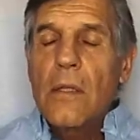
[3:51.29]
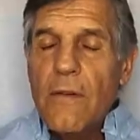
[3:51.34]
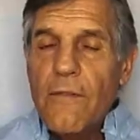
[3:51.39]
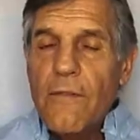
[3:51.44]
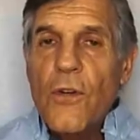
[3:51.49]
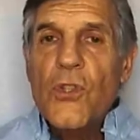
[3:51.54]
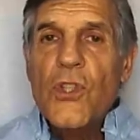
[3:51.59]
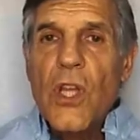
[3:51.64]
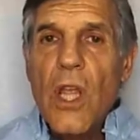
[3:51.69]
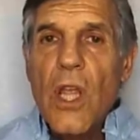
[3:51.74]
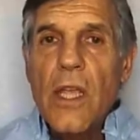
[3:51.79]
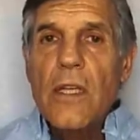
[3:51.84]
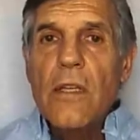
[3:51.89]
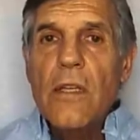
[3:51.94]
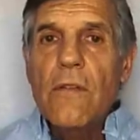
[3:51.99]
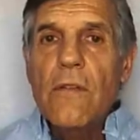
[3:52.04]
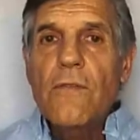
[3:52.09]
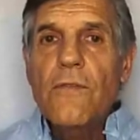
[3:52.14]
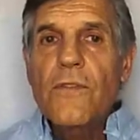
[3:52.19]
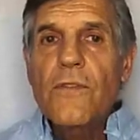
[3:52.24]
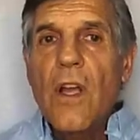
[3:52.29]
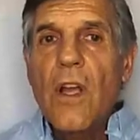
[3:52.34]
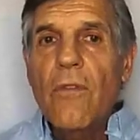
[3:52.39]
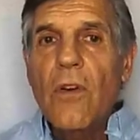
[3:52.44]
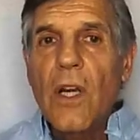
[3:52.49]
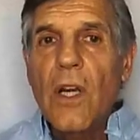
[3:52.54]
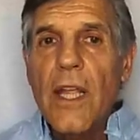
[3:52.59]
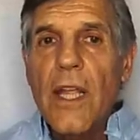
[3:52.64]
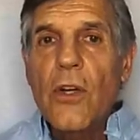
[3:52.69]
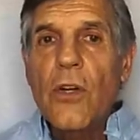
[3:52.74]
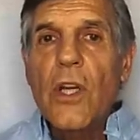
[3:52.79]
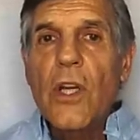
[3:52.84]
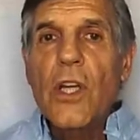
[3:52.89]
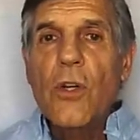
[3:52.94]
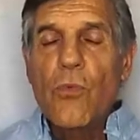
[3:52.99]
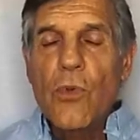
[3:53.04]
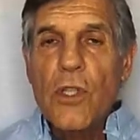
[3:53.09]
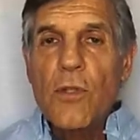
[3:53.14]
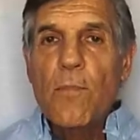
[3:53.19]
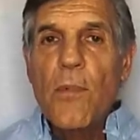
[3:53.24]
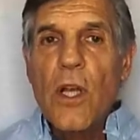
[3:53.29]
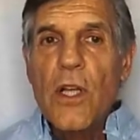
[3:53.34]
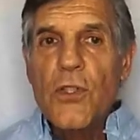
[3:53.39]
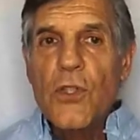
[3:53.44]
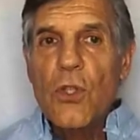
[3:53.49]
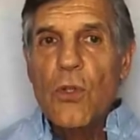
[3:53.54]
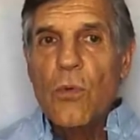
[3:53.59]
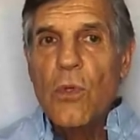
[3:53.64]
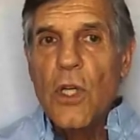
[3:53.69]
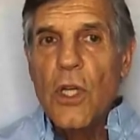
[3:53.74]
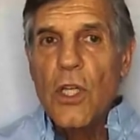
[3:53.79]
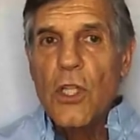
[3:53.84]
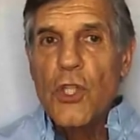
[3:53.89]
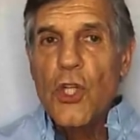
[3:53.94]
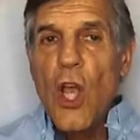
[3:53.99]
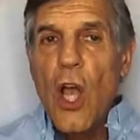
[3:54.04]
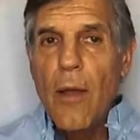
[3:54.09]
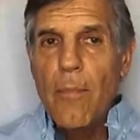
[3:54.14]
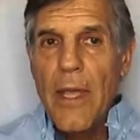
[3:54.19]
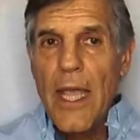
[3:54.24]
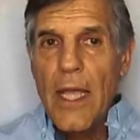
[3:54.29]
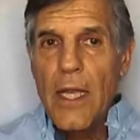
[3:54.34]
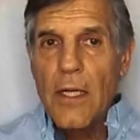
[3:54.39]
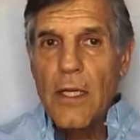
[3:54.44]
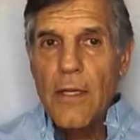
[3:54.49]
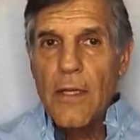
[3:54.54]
first kind of cover letter in response to a job ad.